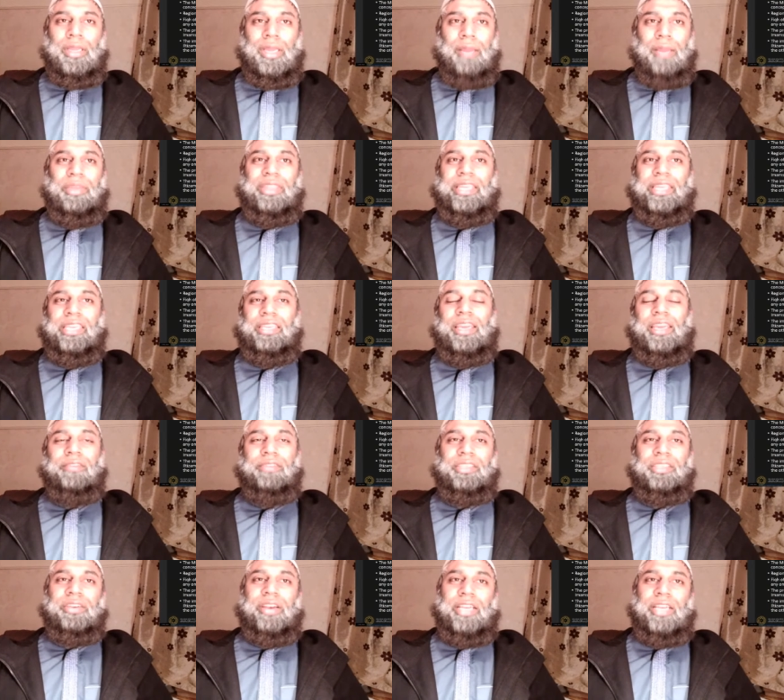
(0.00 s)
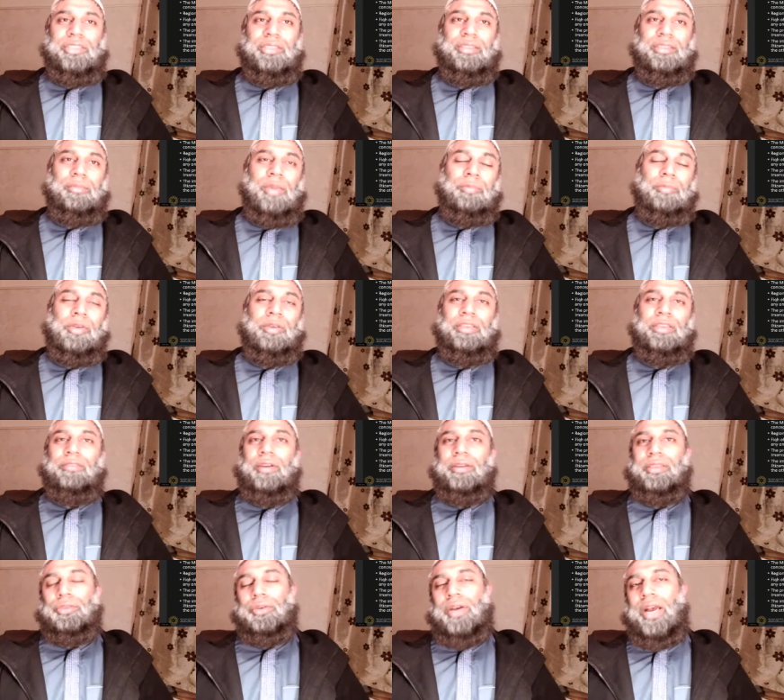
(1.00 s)
I mean, they did have interactions. Imam Abu Hanifa
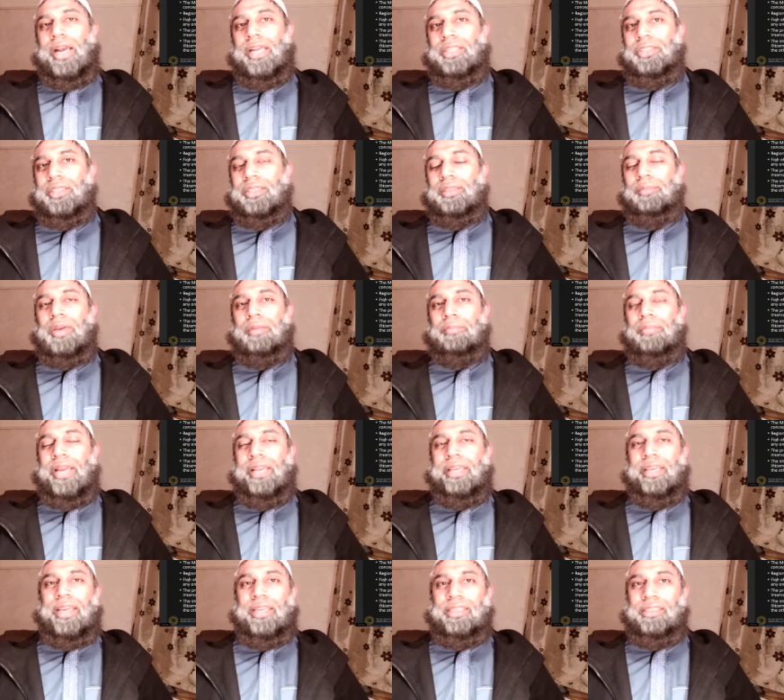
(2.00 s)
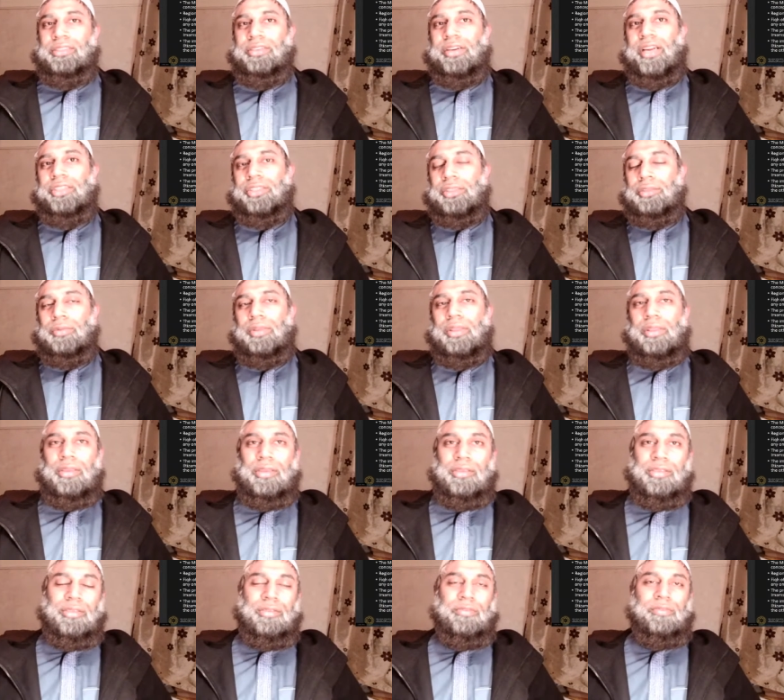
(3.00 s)
went to Hajj, and Imam Malik had interactions with
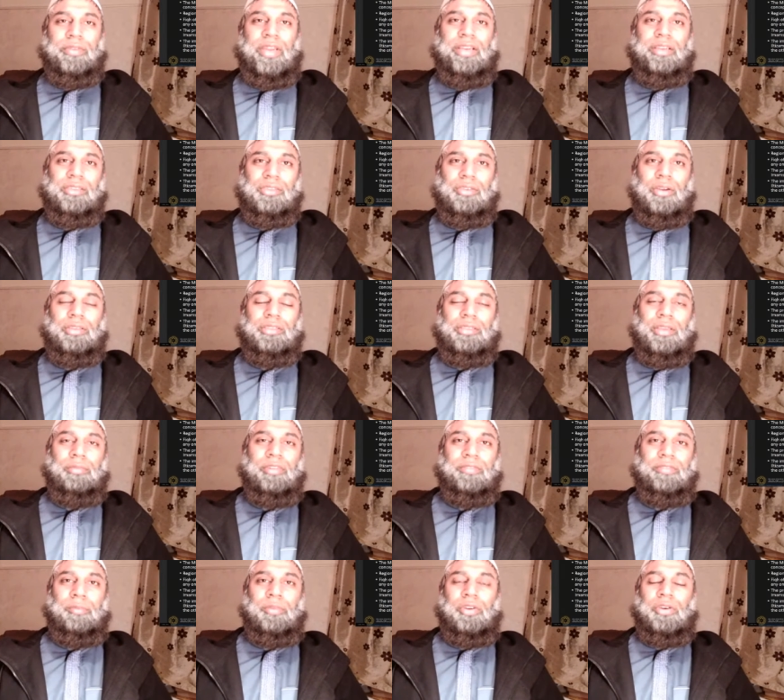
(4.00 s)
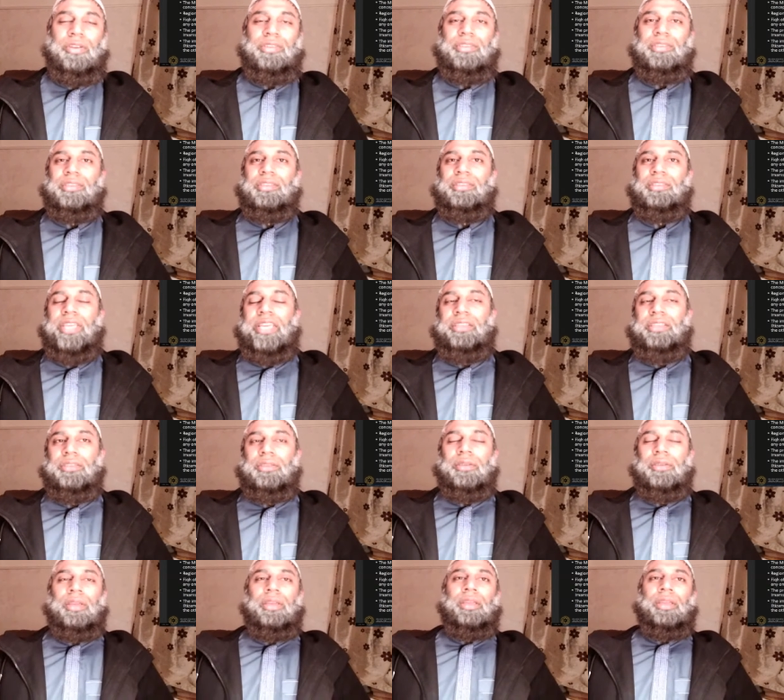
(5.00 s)
the various scholars coming from across the
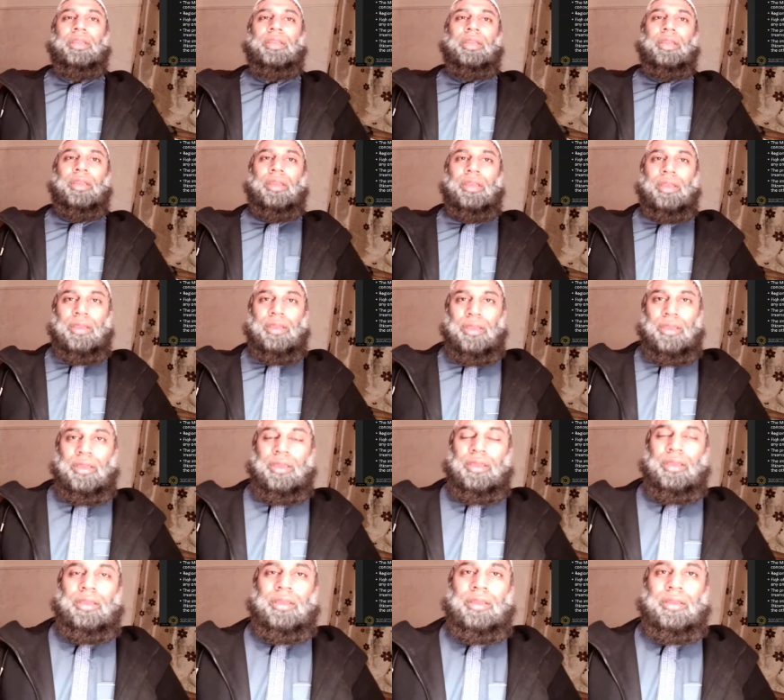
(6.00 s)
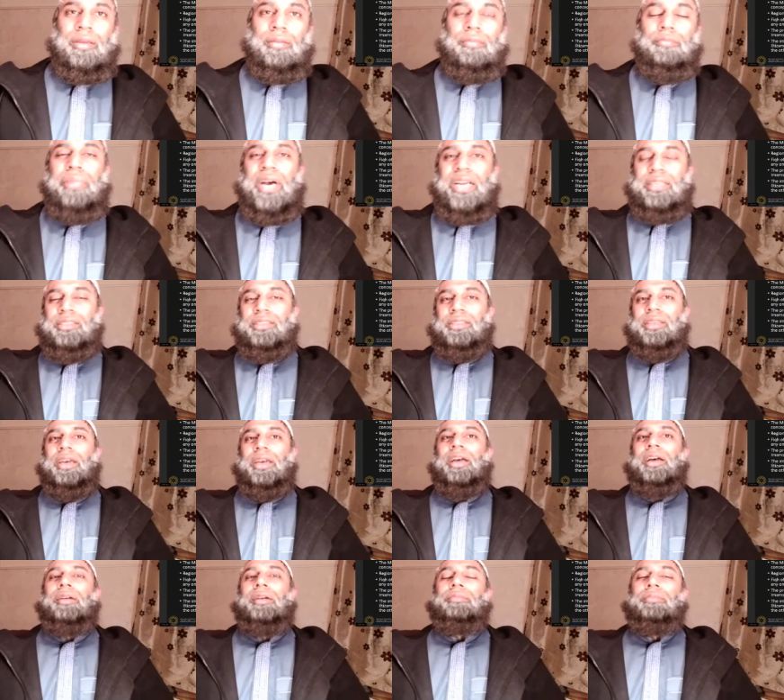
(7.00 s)
state. But
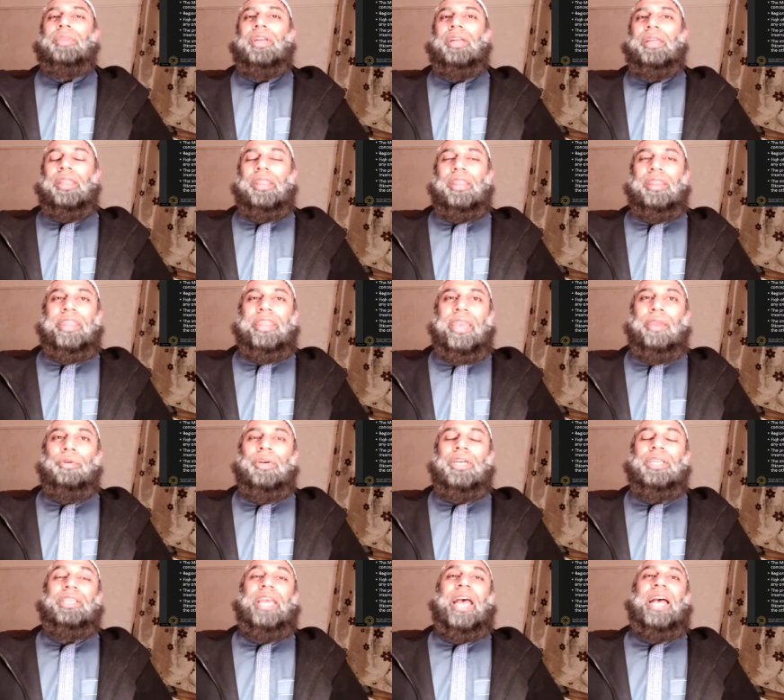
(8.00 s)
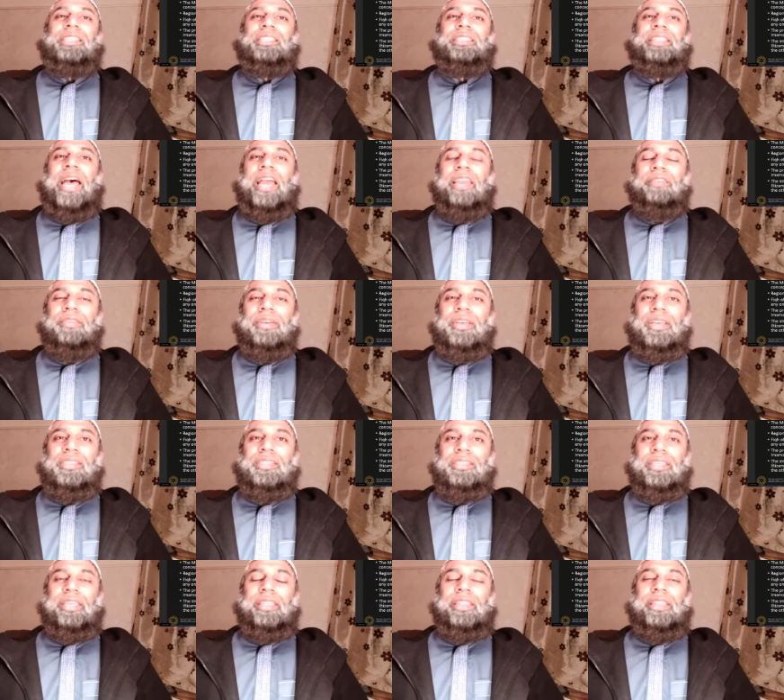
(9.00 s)
they weren't as
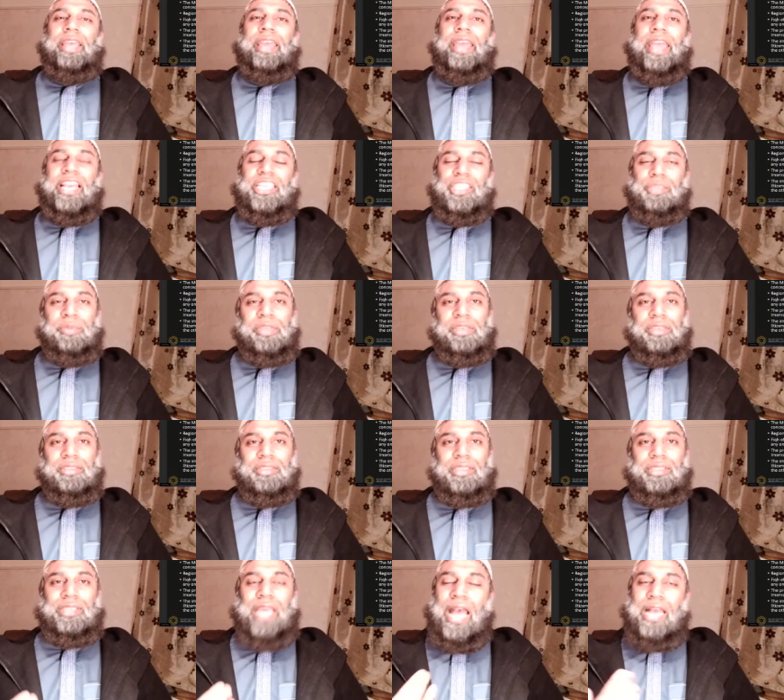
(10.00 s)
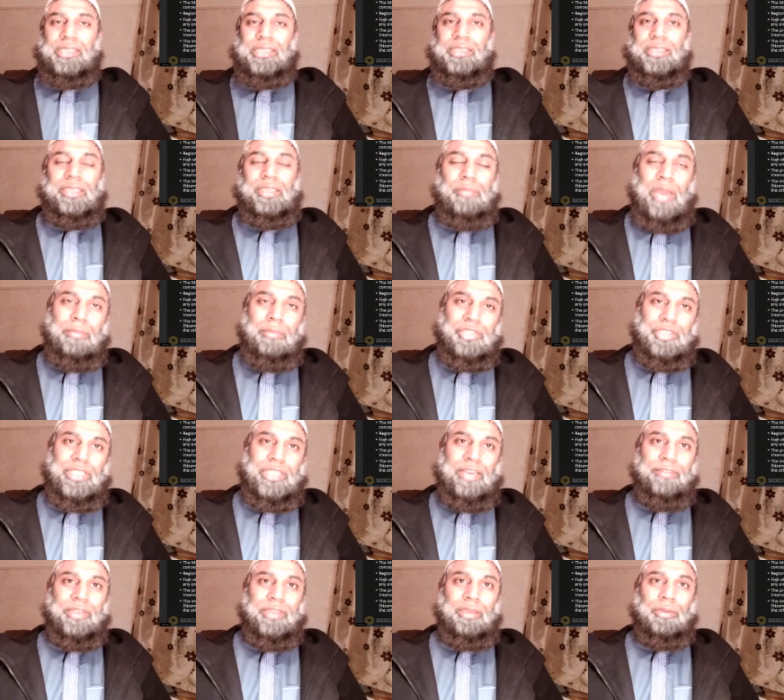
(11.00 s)
diverse in their experiences as Imam
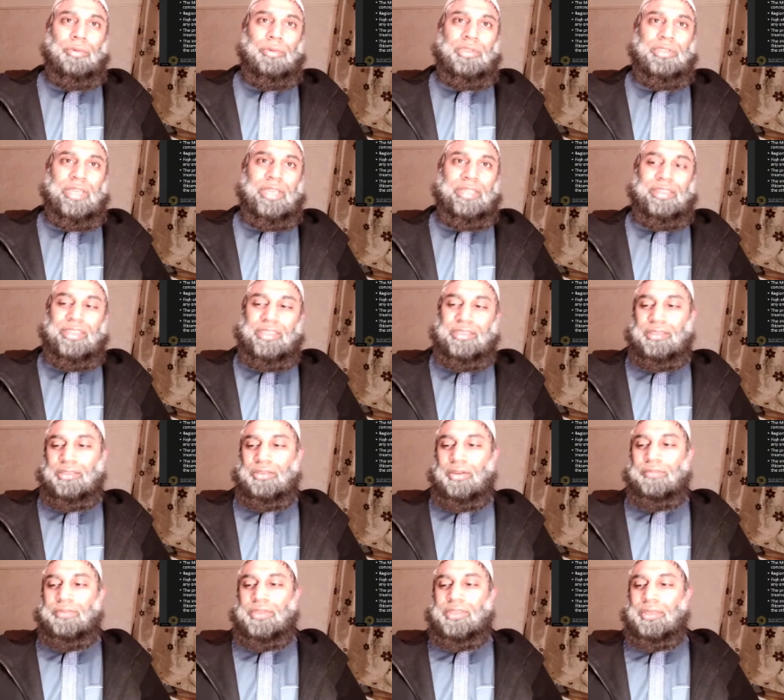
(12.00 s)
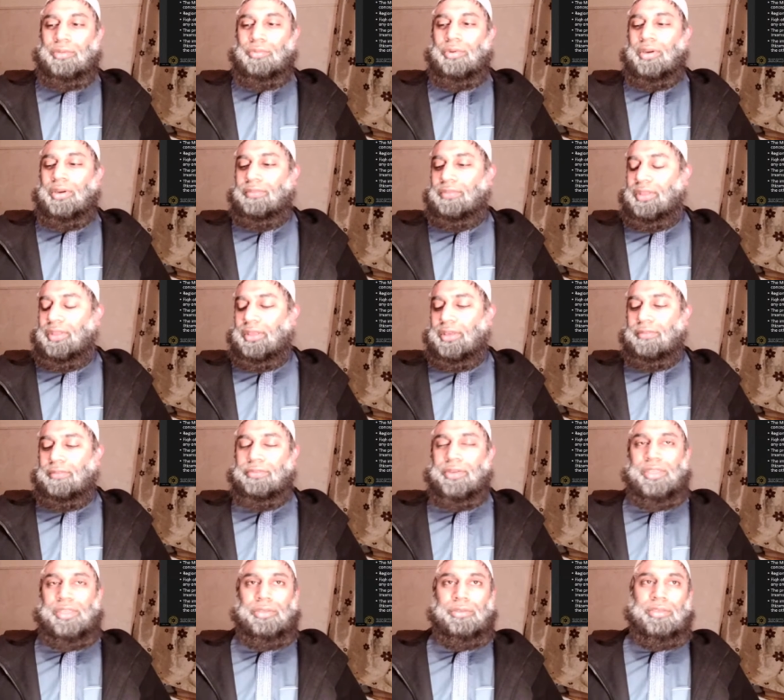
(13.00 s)
al-Shafi'i was, and this is obviously one of the
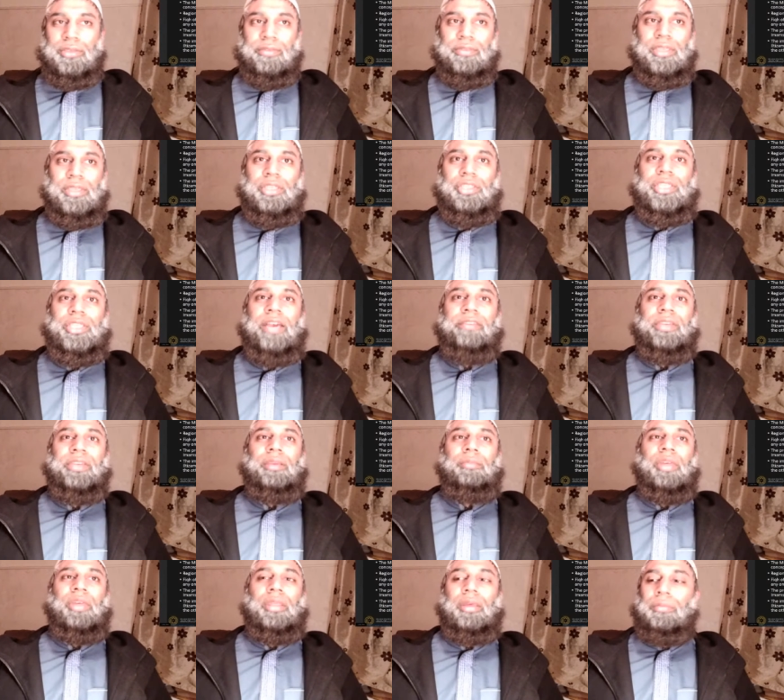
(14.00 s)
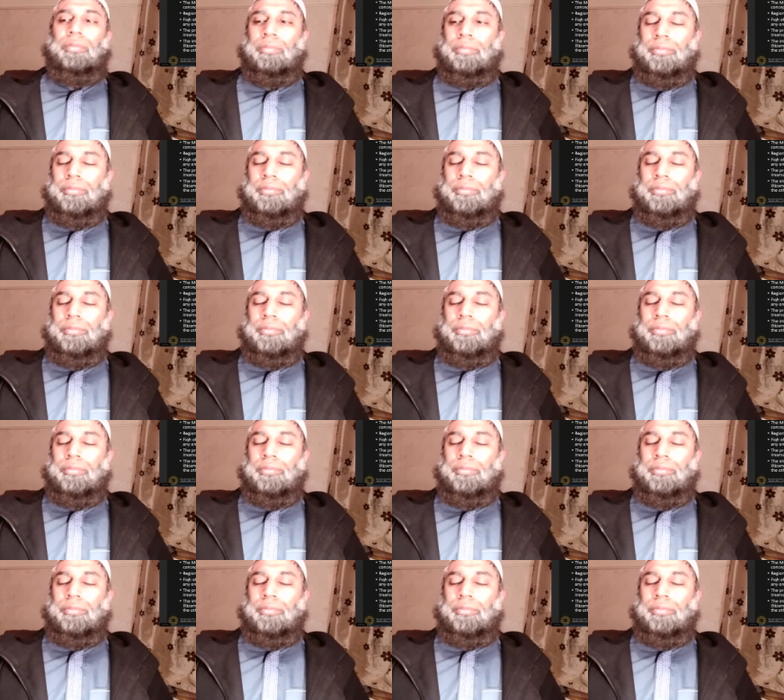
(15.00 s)
virtues of the Shafi'i madhab.